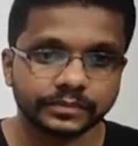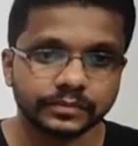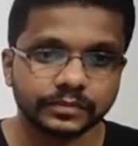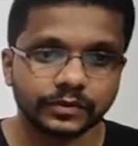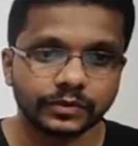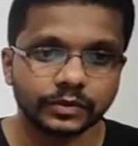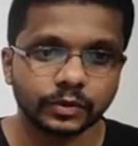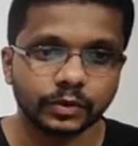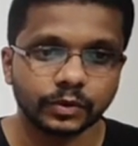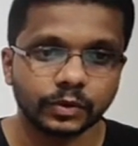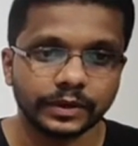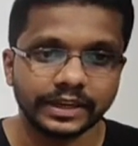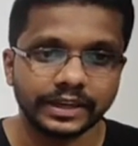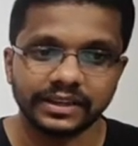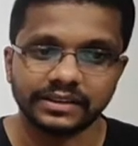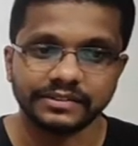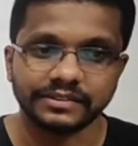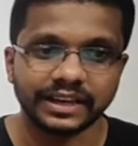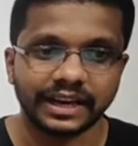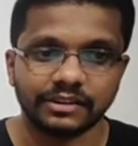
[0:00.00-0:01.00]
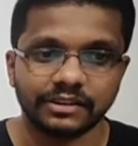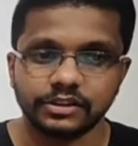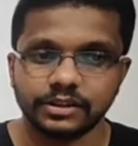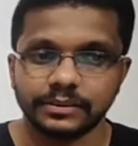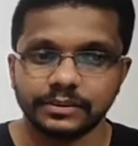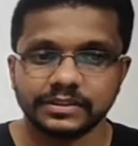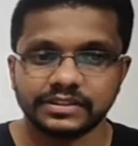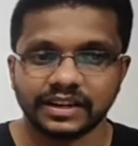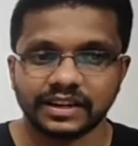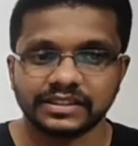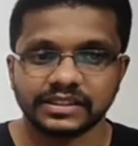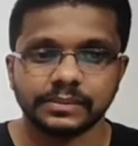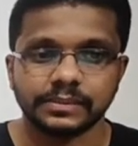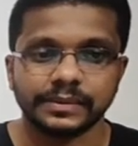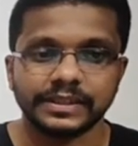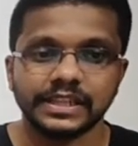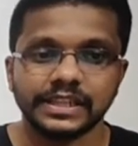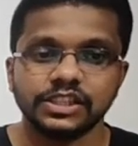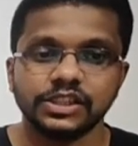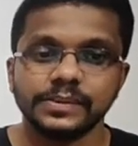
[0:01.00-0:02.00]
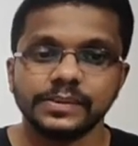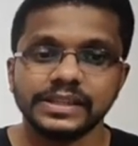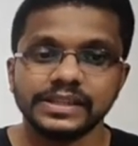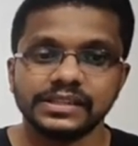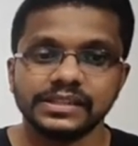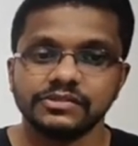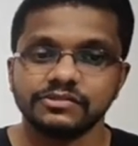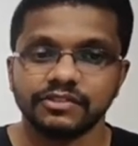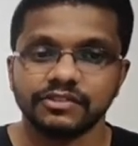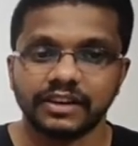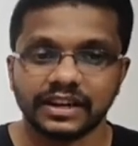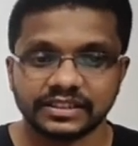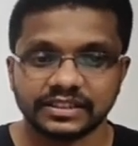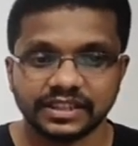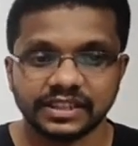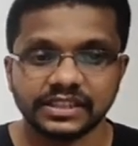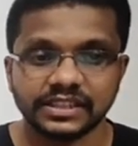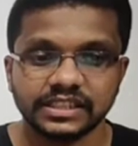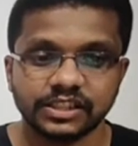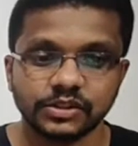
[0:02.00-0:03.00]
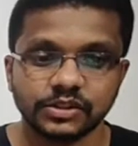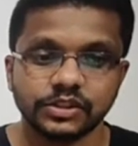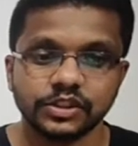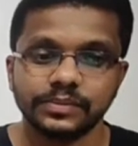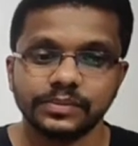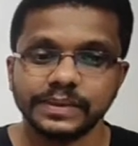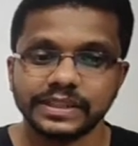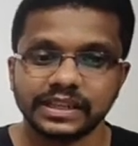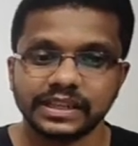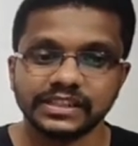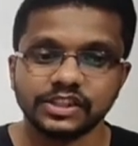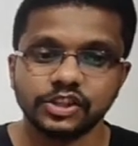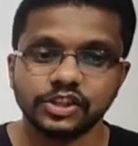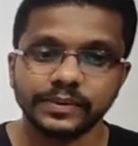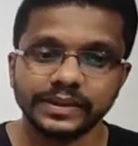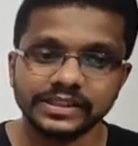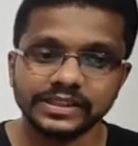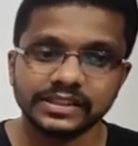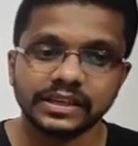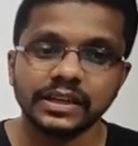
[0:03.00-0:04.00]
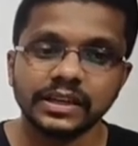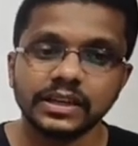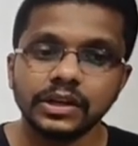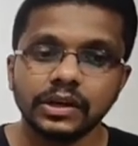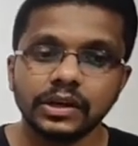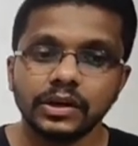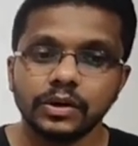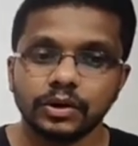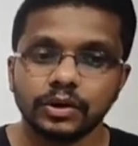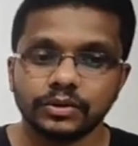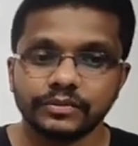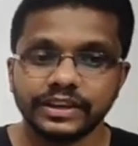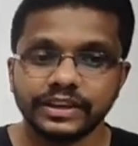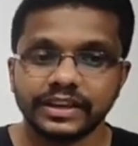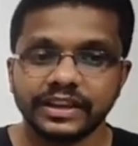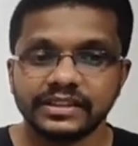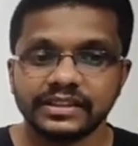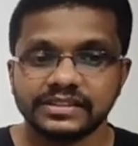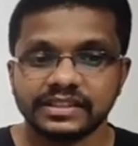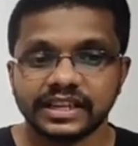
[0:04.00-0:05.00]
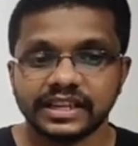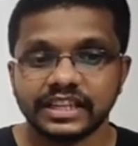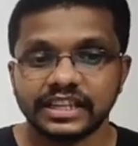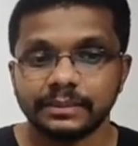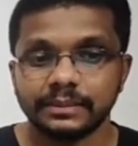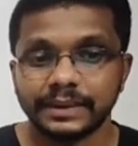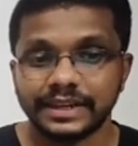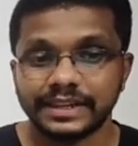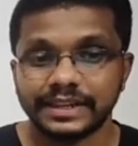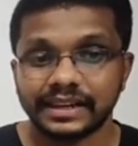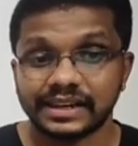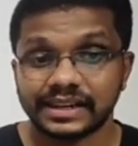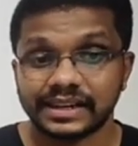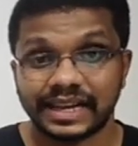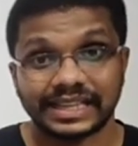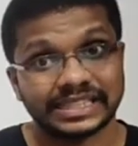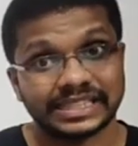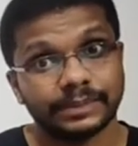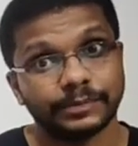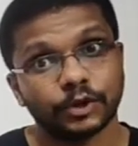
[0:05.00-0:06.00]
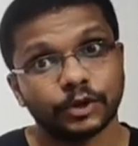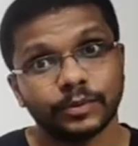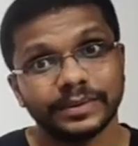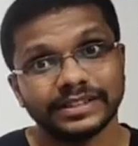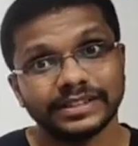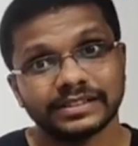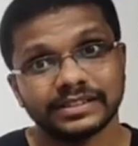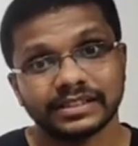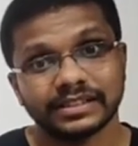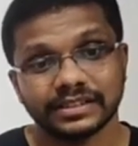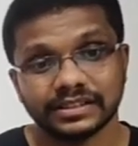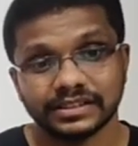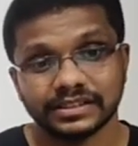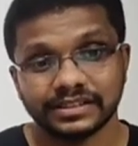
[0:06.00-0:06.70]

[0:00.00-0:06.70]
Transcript: So here we have the structural metagenomics, functional metagenomics, or we can say the metatranscriptomics.